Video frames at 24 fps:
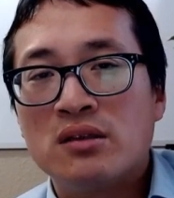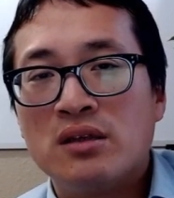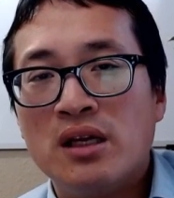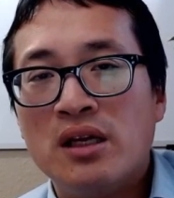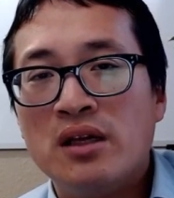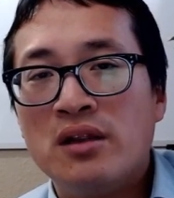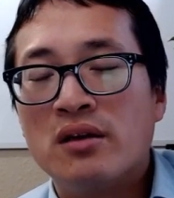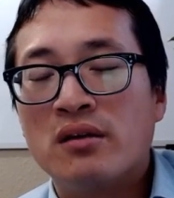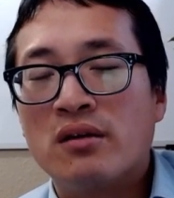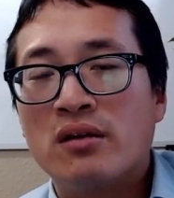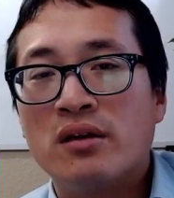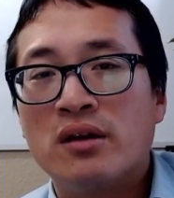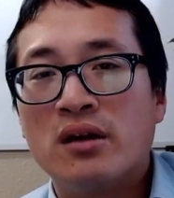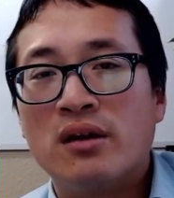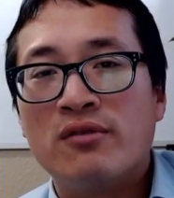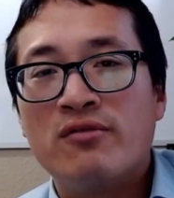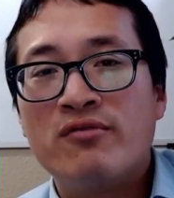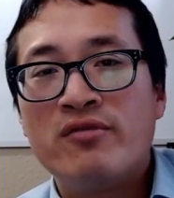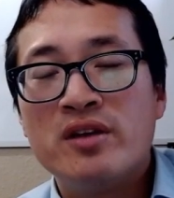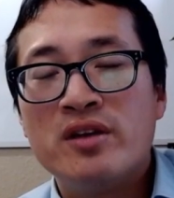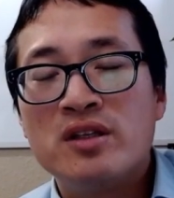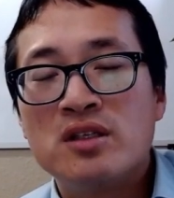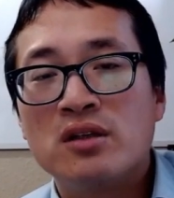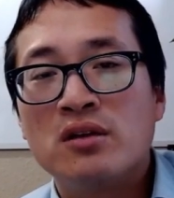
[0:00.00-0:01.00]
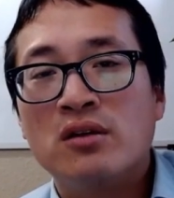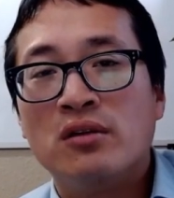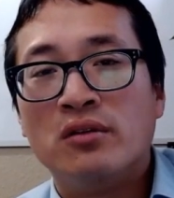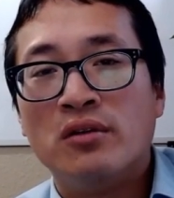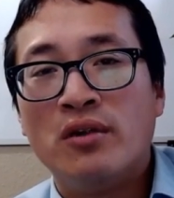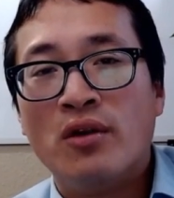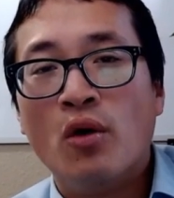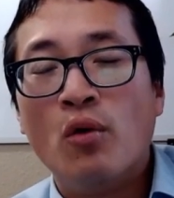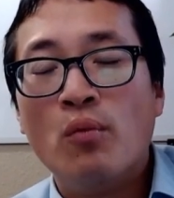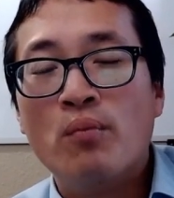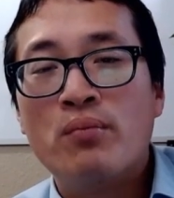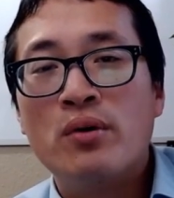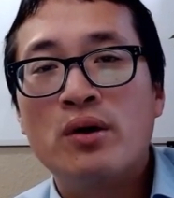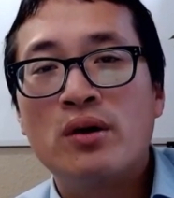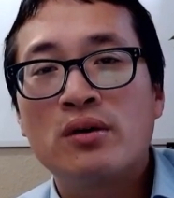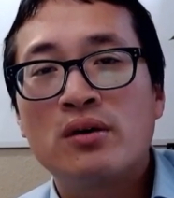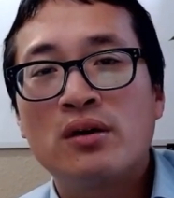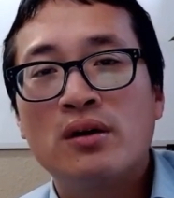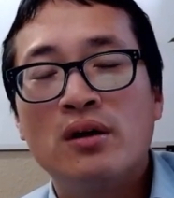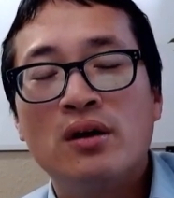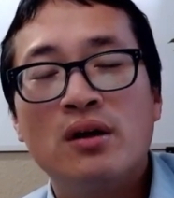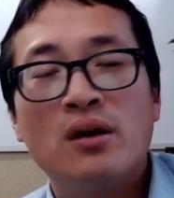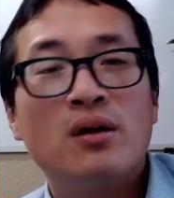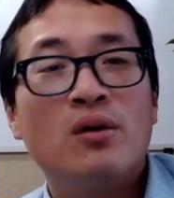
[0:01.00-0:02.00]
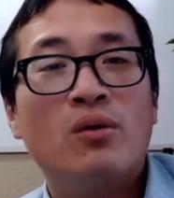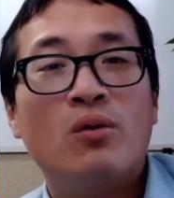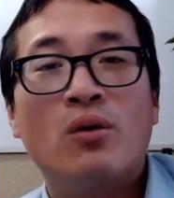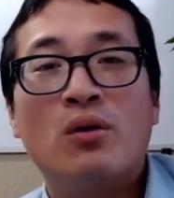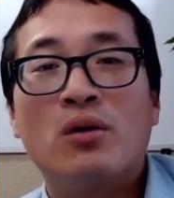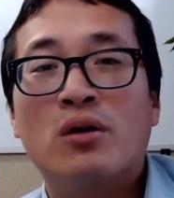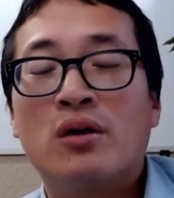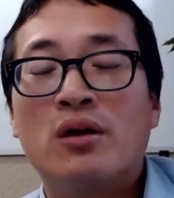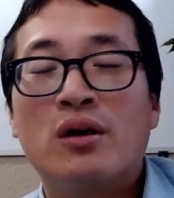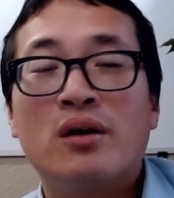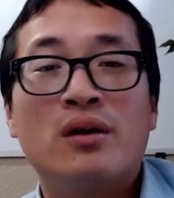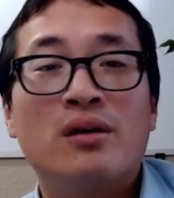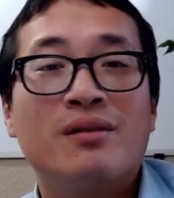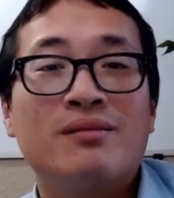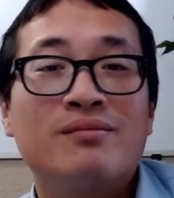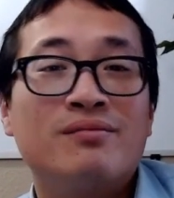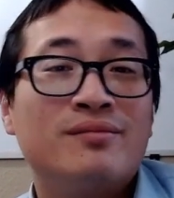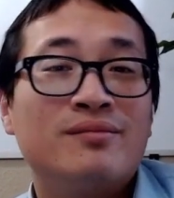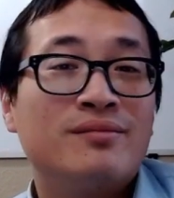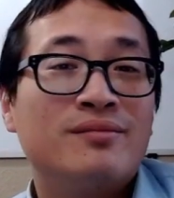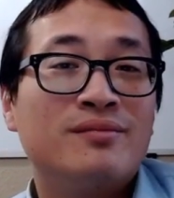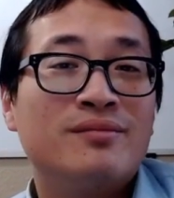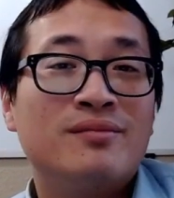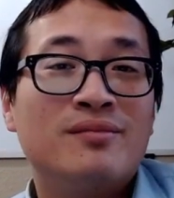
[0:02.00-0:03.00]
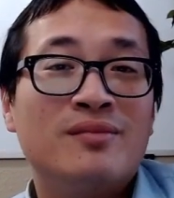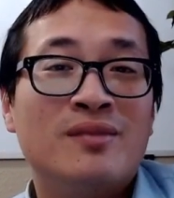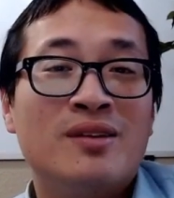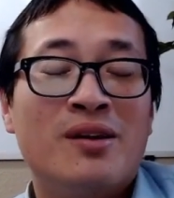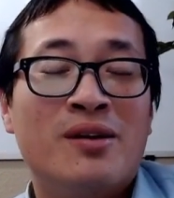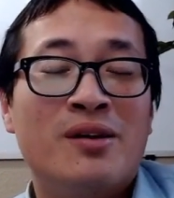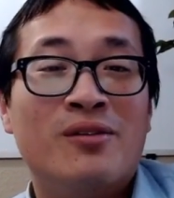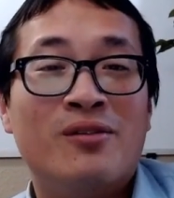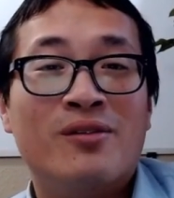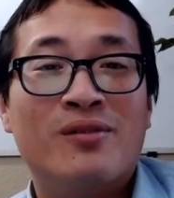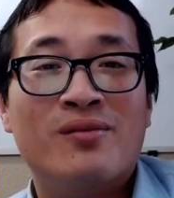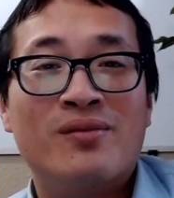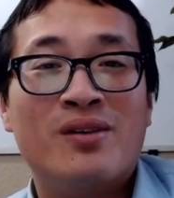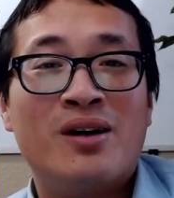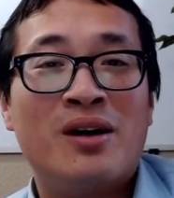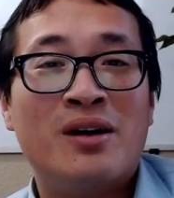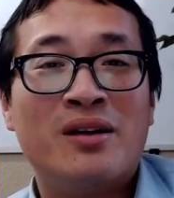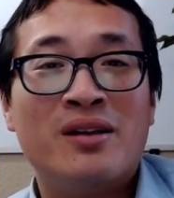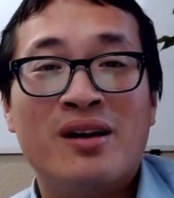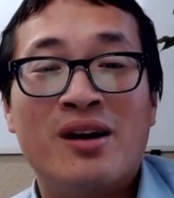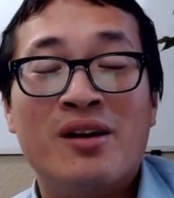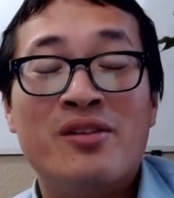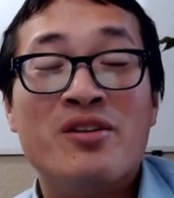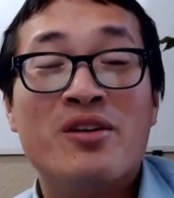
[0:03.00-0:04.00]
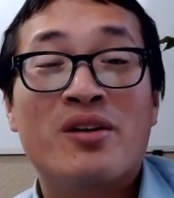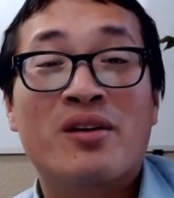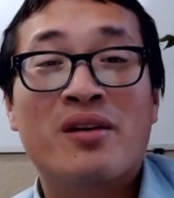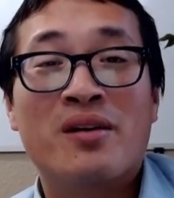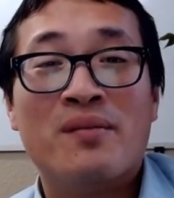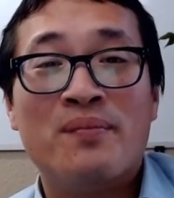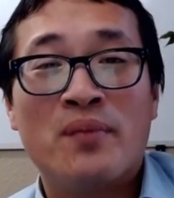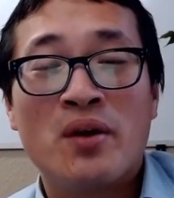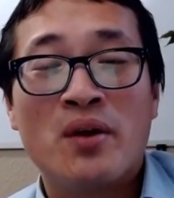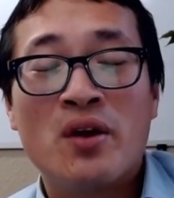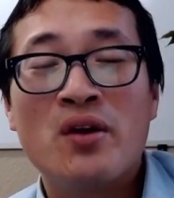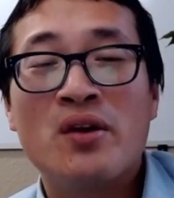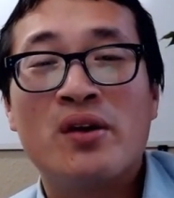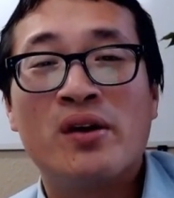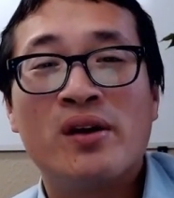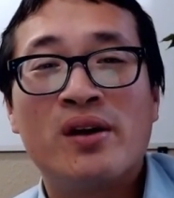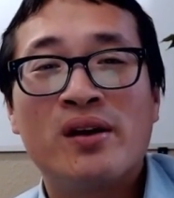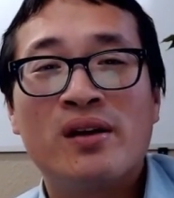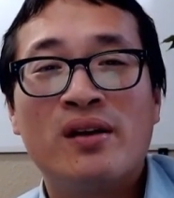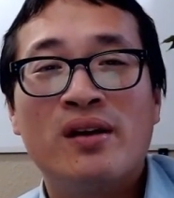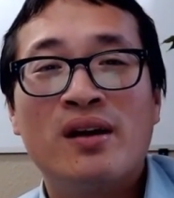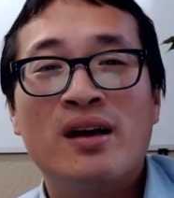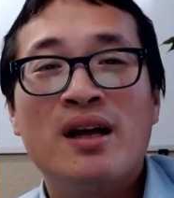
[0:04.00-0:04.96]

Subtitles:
either on a physical notebook or, on your computer.